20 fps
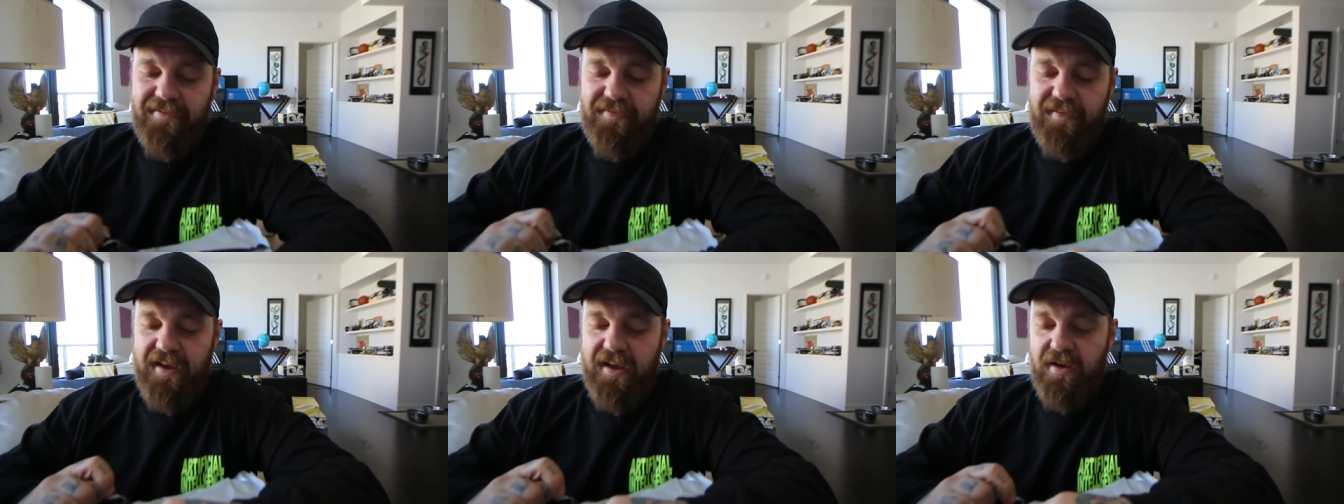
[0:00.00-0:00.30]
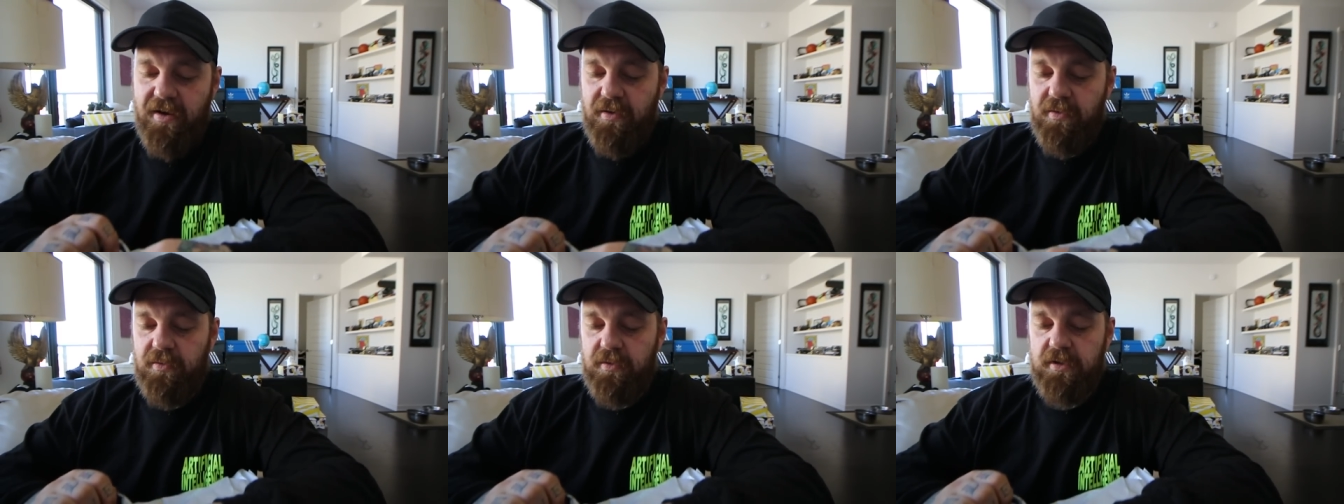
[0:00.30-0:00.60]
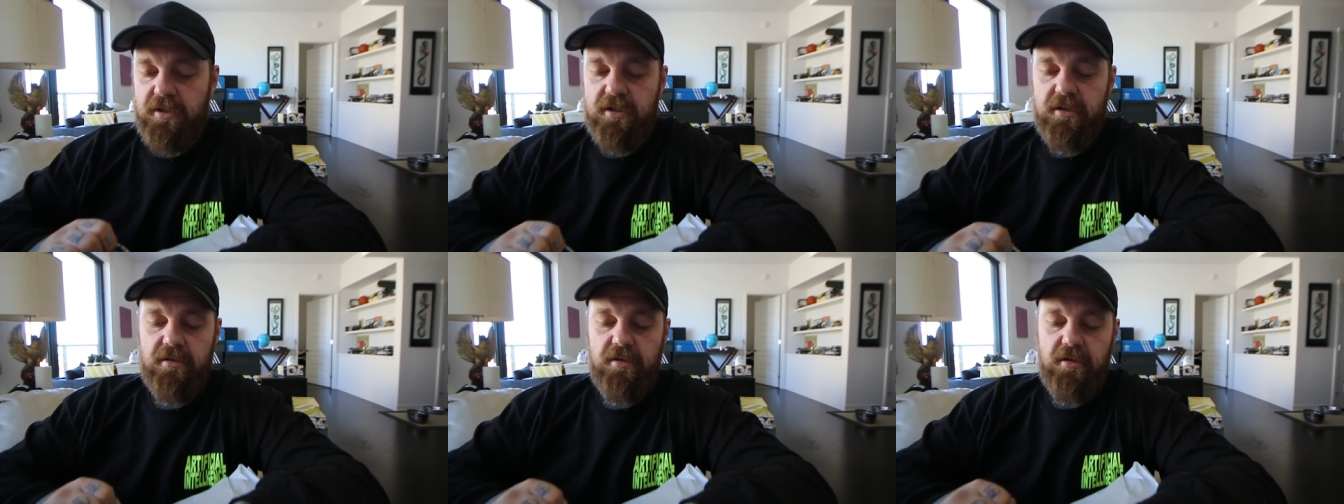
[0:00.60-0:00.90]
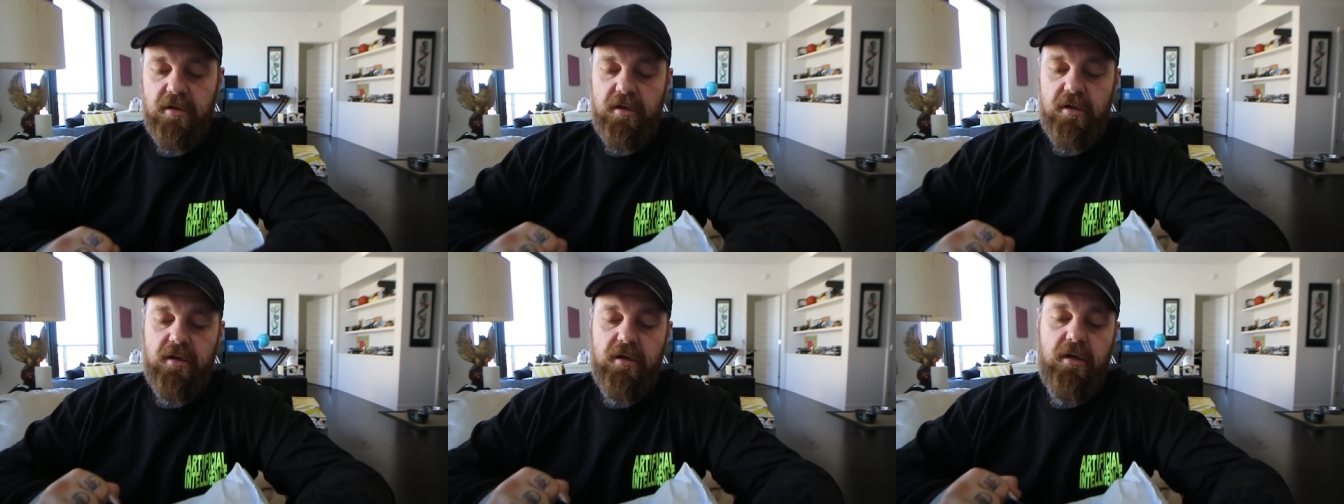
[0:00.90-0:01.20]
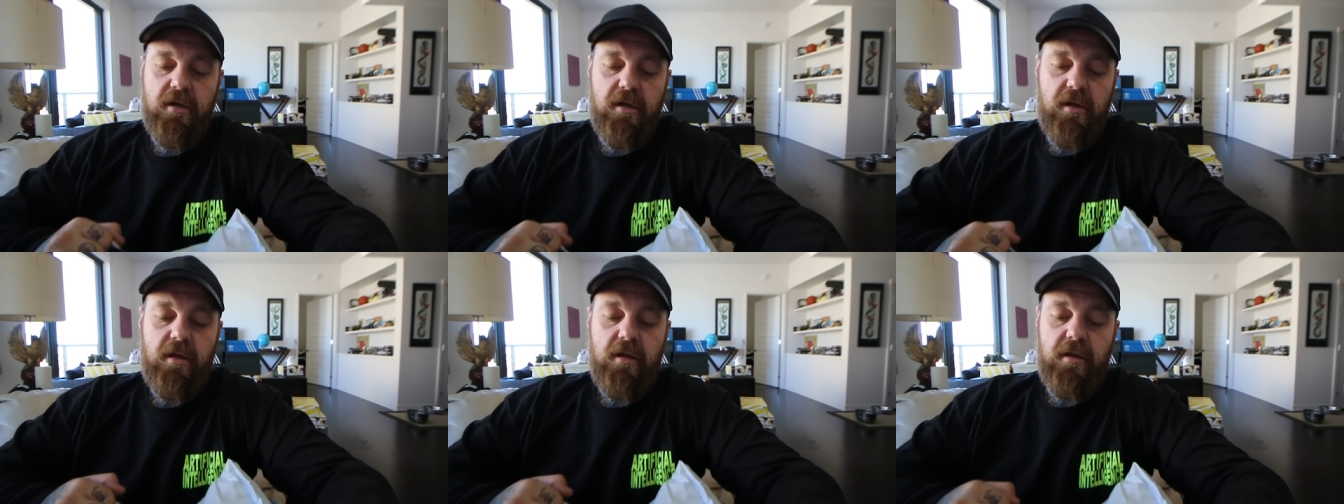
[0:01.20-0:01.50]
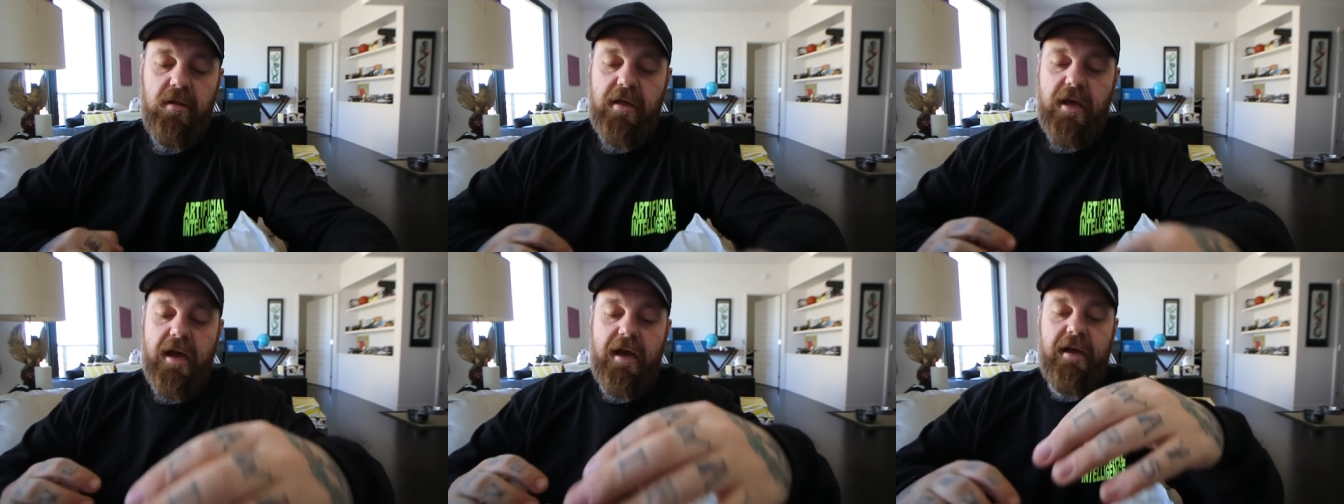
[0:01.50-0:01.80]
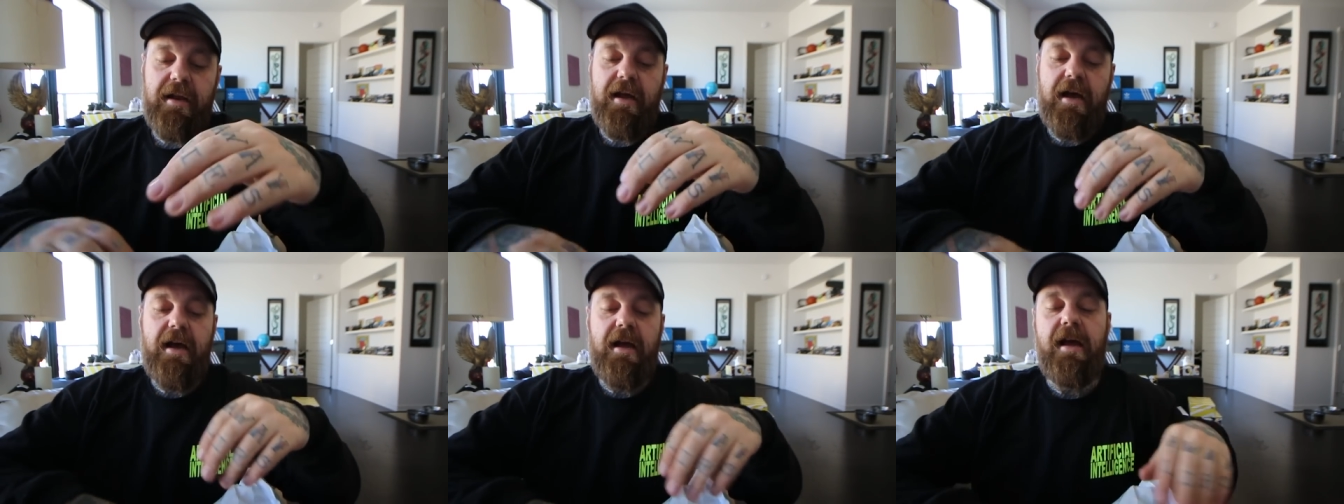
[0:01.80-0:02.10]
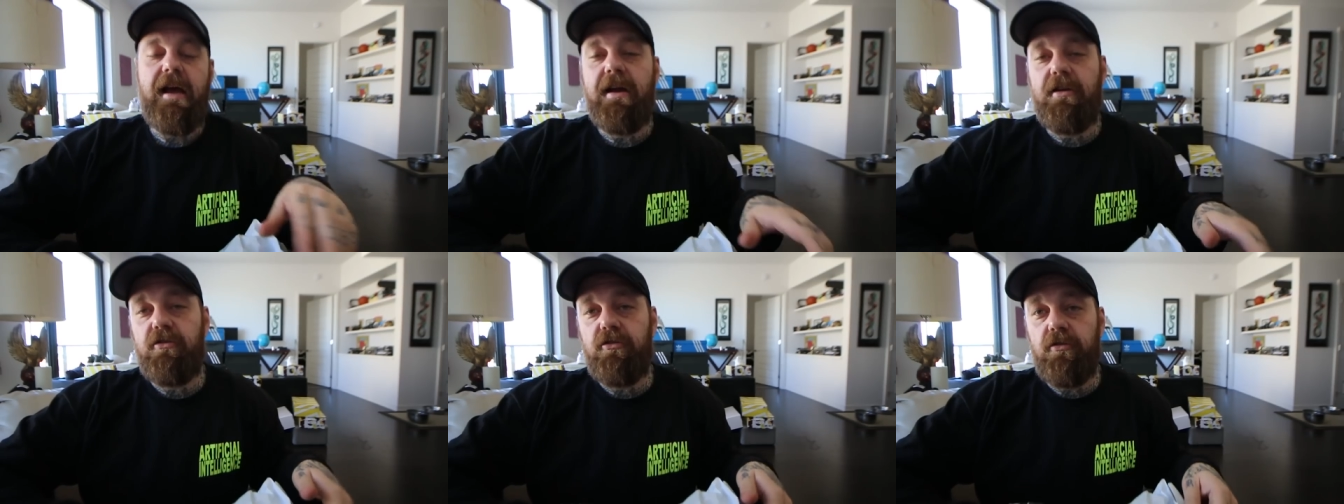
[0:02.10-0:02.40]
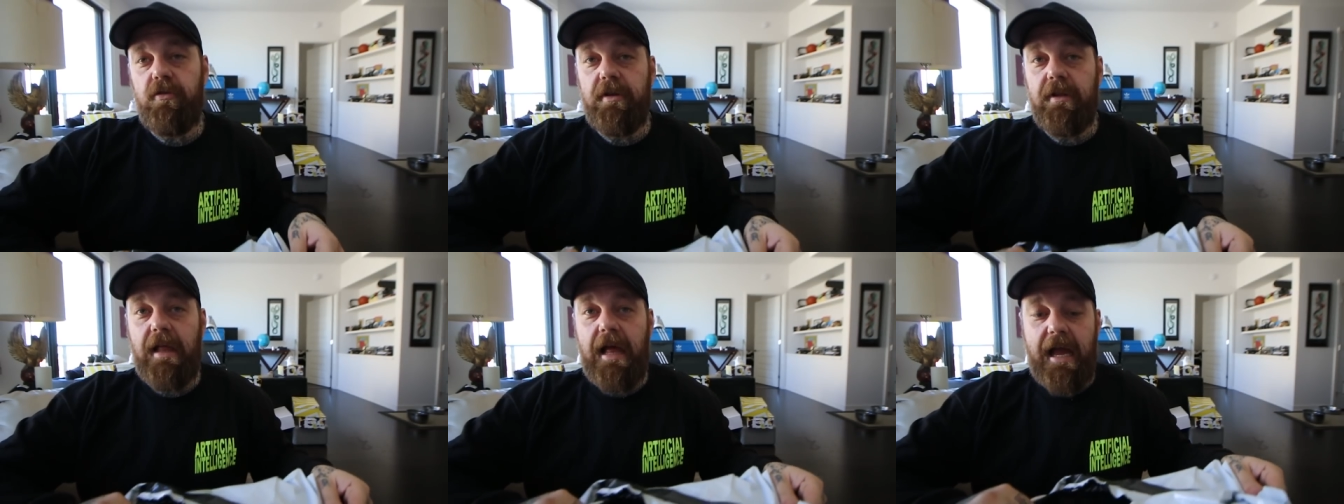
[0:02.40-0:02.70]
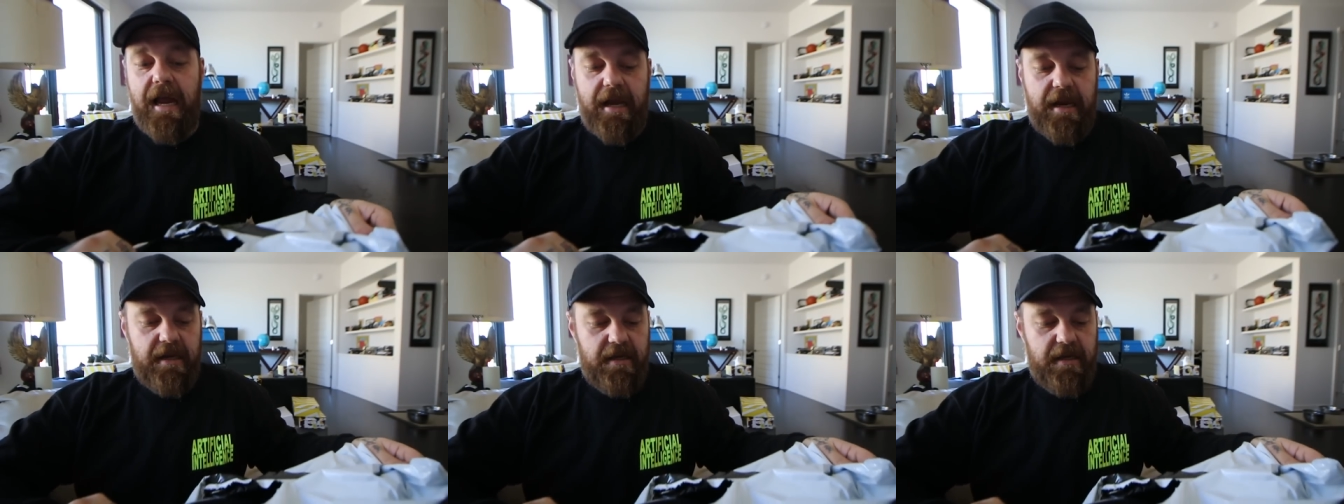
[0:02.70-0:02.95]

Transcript: found that I actually like.